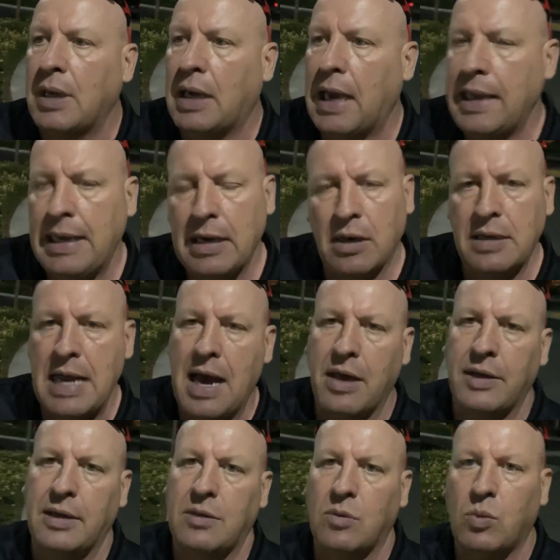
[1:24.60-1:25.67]
I hear
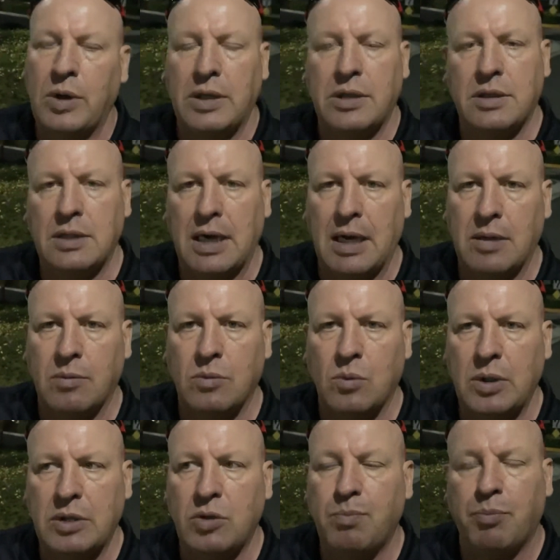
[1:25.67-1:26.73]
now that with
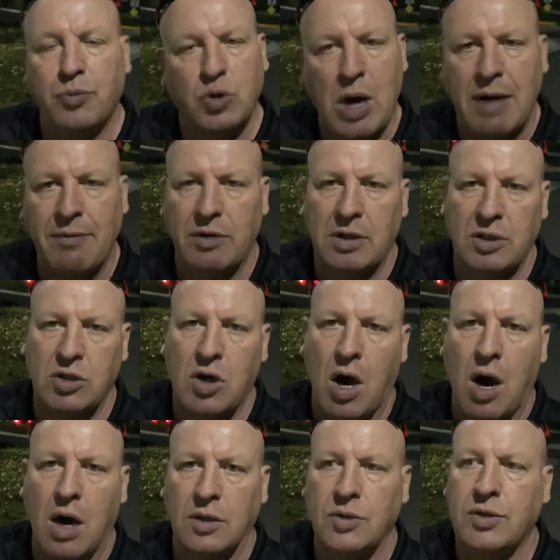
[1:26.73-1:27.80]
driverless
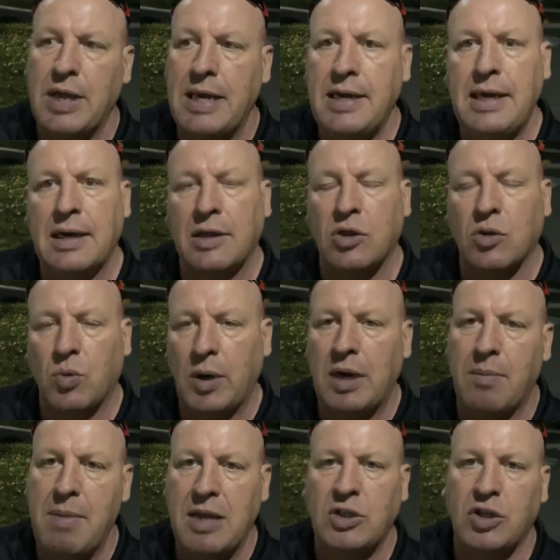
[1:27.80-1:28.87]
cars, they need a
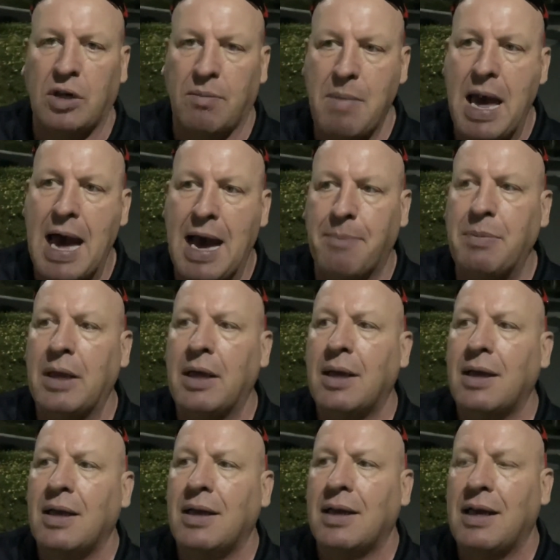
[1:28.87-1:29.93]
three-dimensional map,
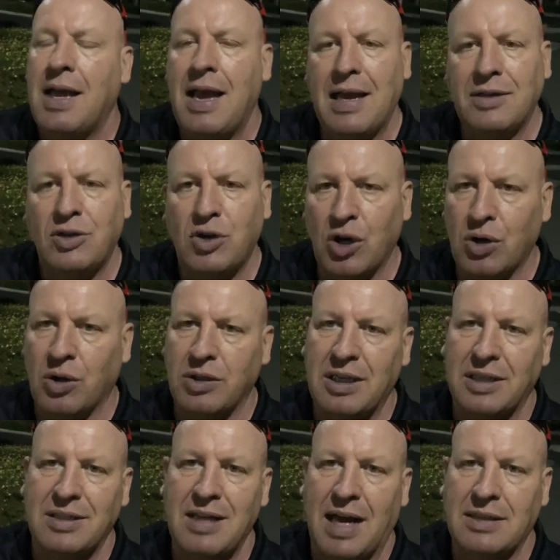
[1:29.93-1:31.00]
and Google
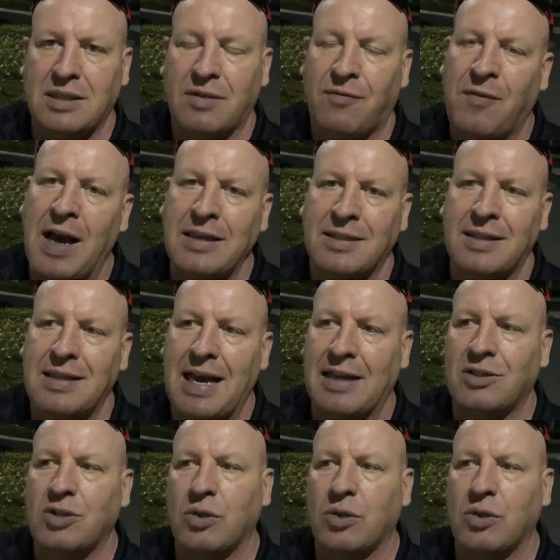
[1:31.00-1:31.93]
does not suffice in that.